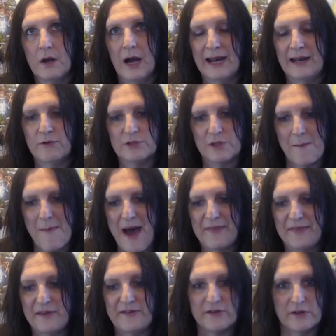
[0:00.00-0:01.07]
and it was a
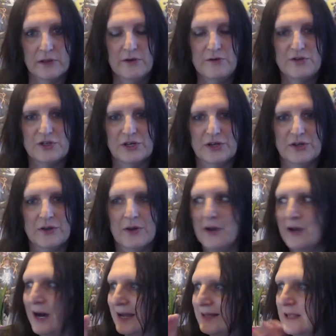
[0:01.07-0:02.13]
mathy solution.
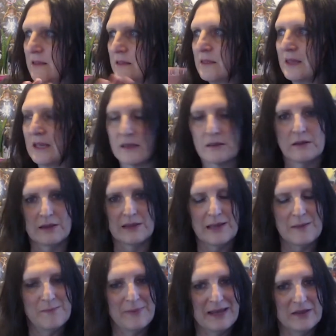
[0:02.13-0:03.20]
I didn't think that
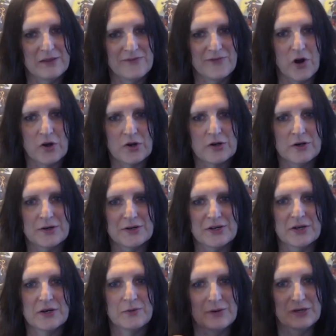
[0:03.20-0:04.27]
they'd be in the wrong
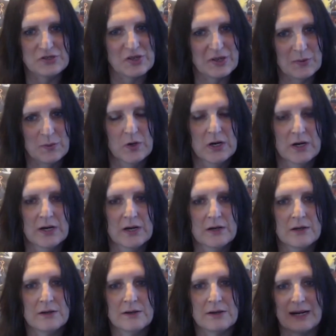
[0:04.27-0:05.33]
order, which they were.
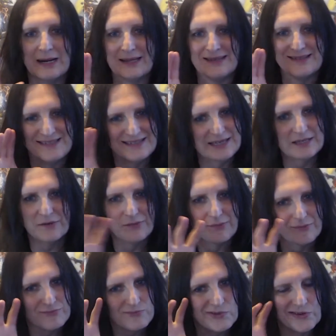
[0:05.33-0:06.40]
I
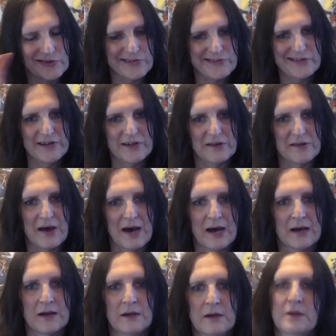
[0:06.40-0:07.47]
didn't consider
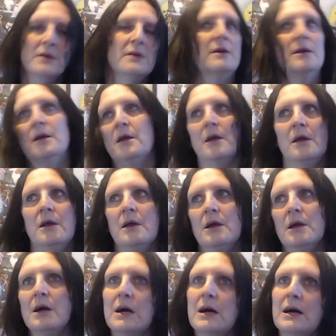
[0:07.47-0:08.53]
that.
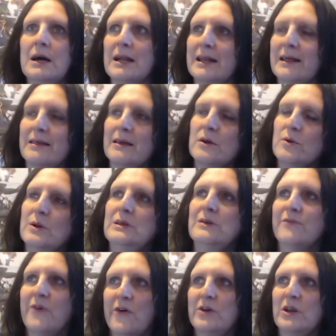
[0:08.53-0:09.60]
And I think when
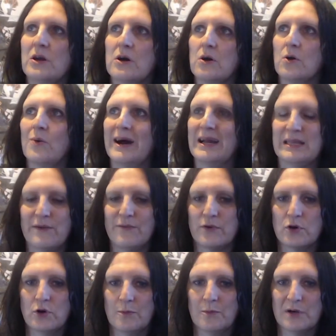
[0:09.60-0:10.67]
you've already got quite a
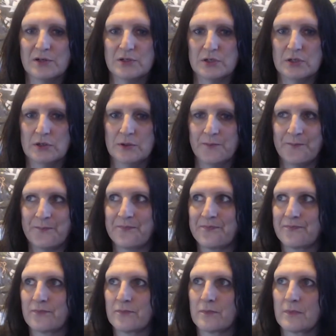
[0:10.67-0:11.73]
difficult puzzle,
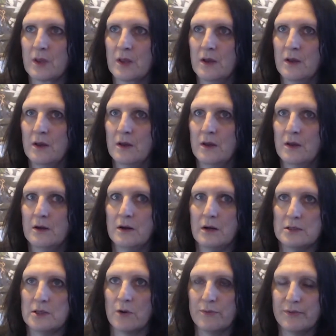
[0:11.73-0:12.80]

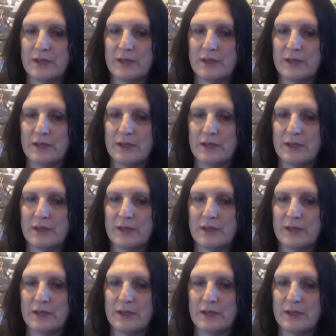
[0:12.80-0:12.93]
I don't